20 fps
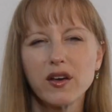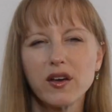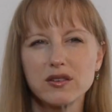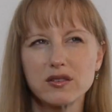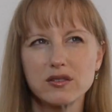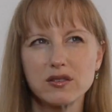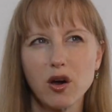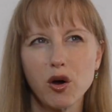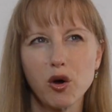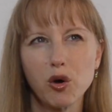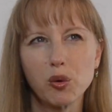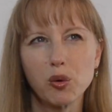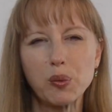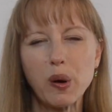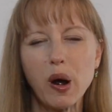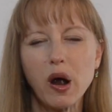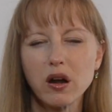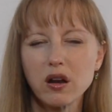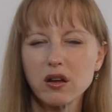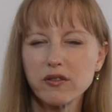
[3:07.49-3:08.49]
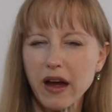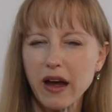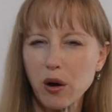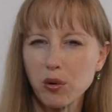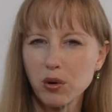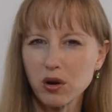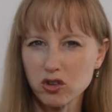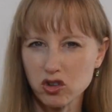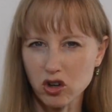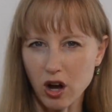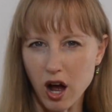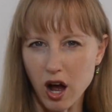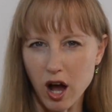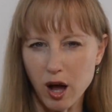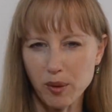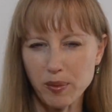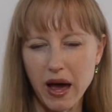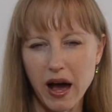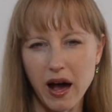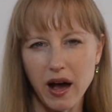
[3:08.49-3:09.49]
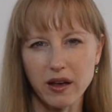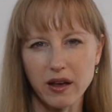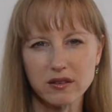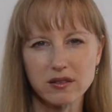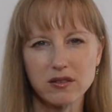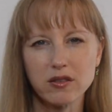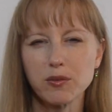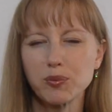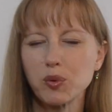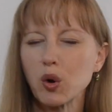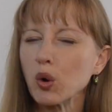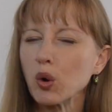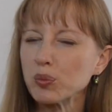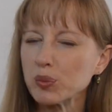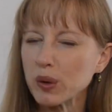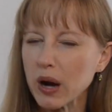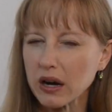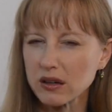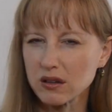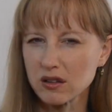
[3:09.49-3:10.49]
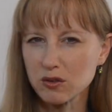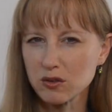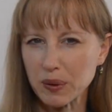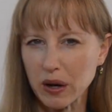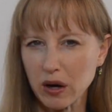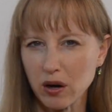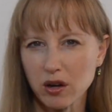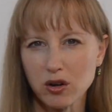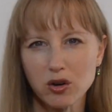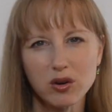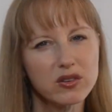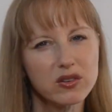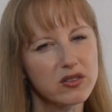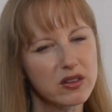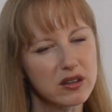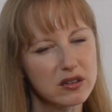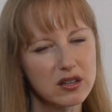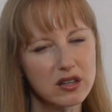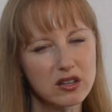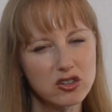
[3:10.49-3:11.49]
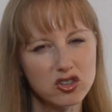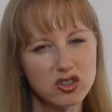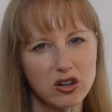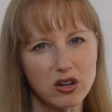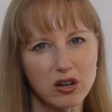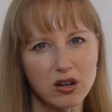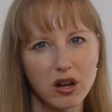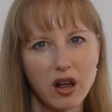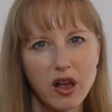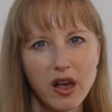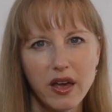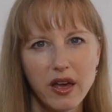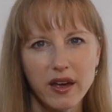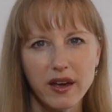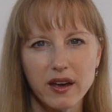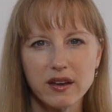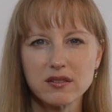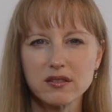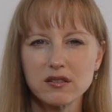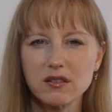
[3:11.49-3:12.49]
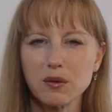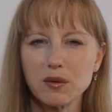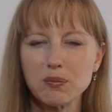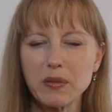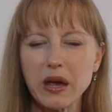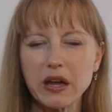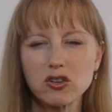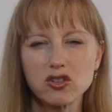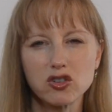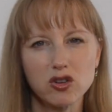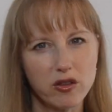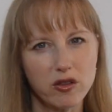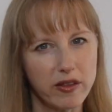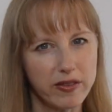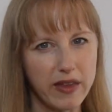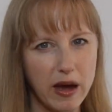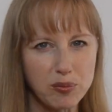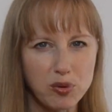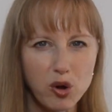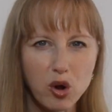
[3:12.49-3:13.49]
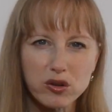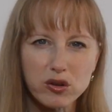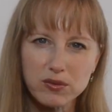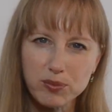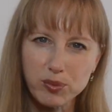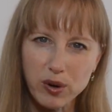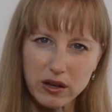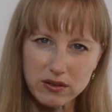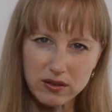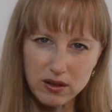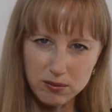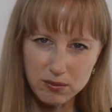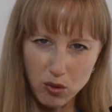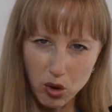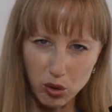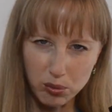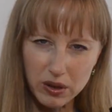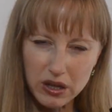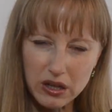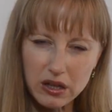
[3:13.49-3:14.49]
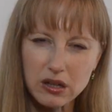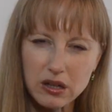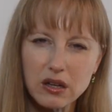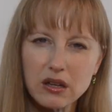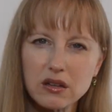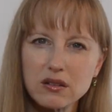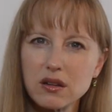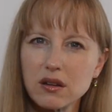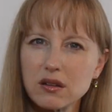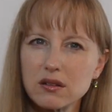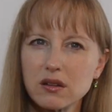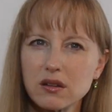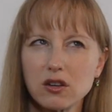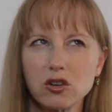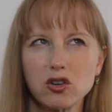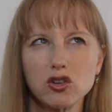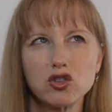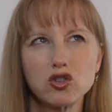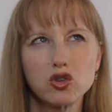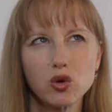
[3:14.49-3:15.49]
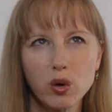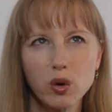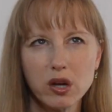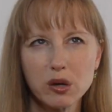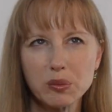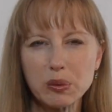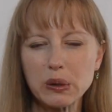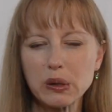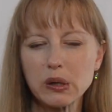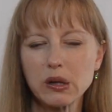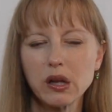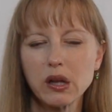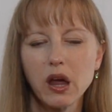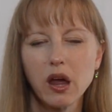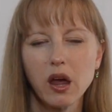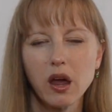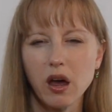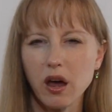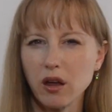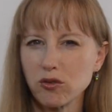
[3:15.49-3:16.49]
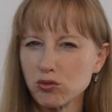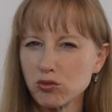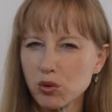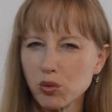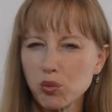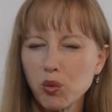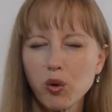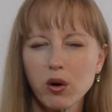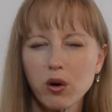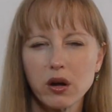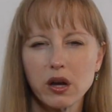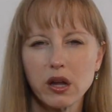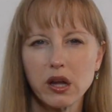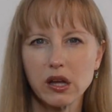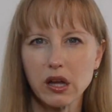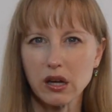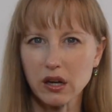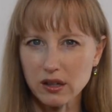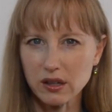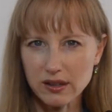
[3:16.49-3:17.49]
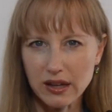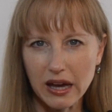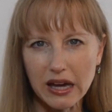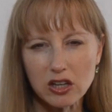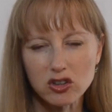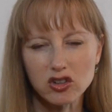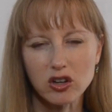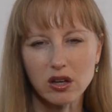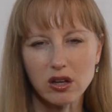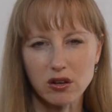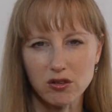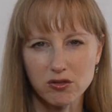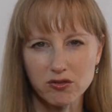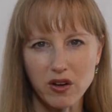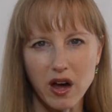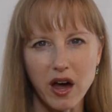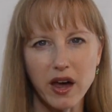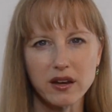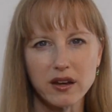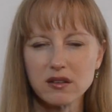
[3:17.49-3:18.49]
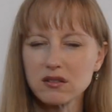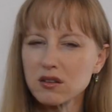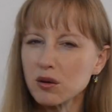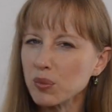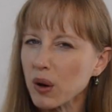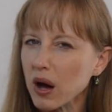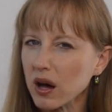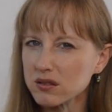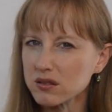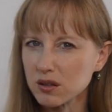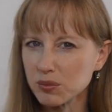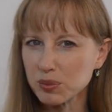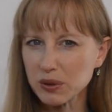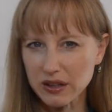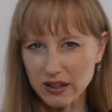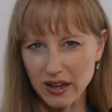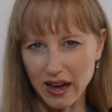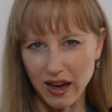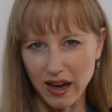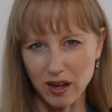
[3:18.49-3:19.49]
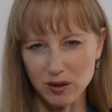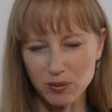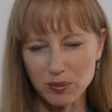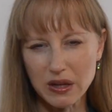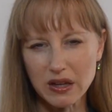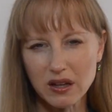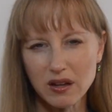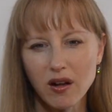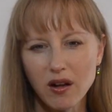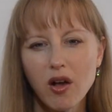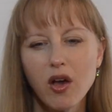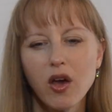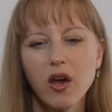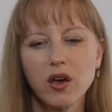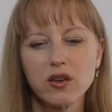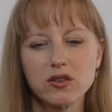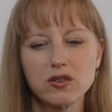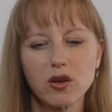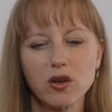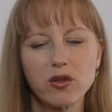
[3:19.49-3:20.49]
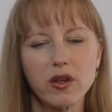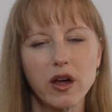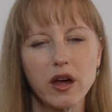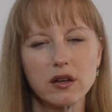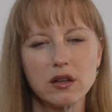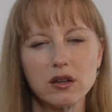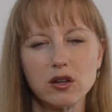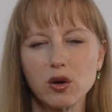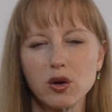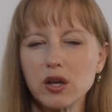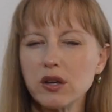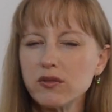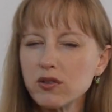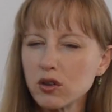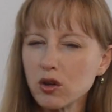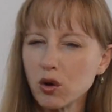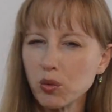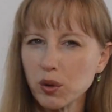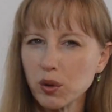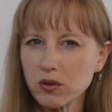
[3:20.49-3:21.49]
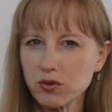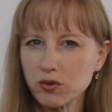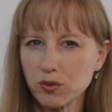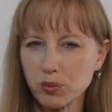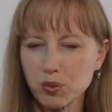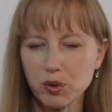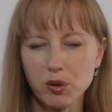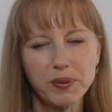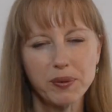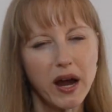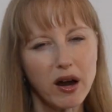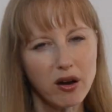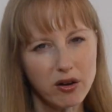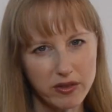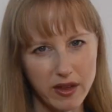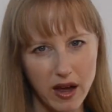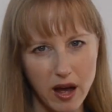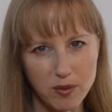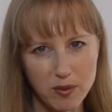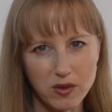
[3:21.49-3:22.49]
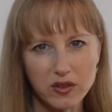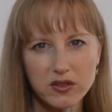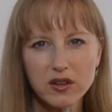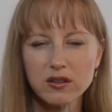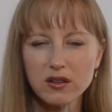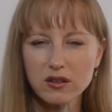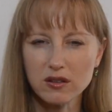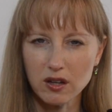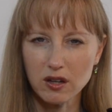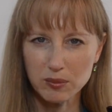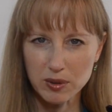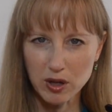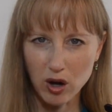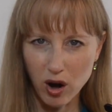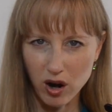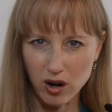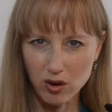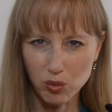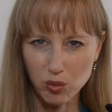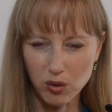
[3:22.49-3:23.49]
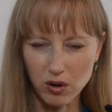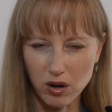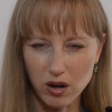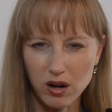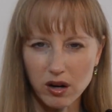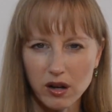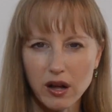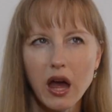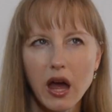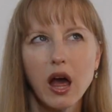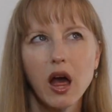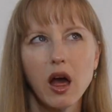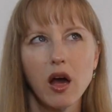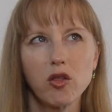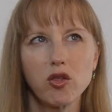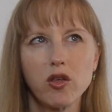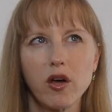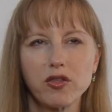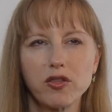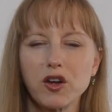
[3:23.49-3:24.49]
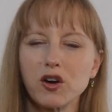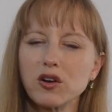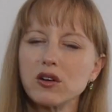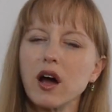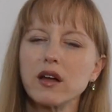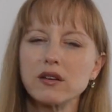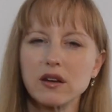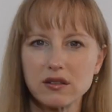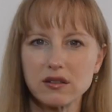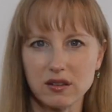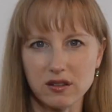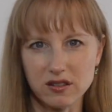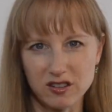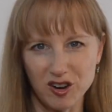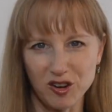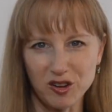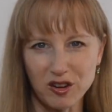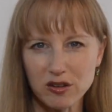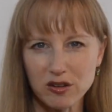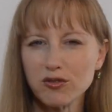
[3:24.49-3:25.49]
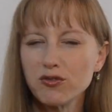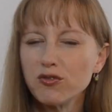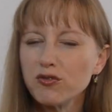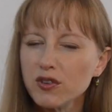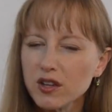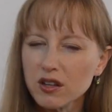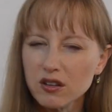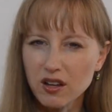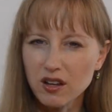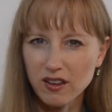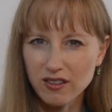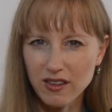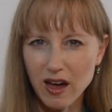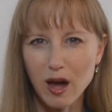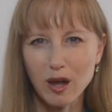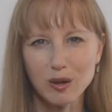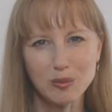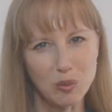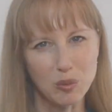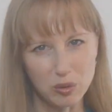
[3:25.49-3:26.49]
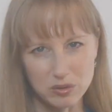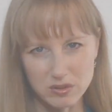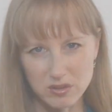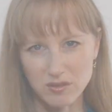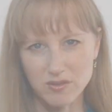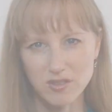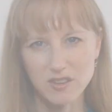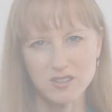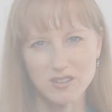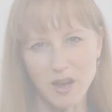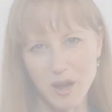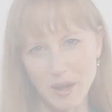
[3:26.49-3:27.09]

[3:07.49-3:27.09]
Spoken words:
So part of our job as the home practice parent or as the teacher is to make sure that that present moment is as an enjoyable and rewarding and engaging and fun as it possibly can be, so that even though we've prepared them that this is going to be hard work, that they're not necessarily feeling that most of the time.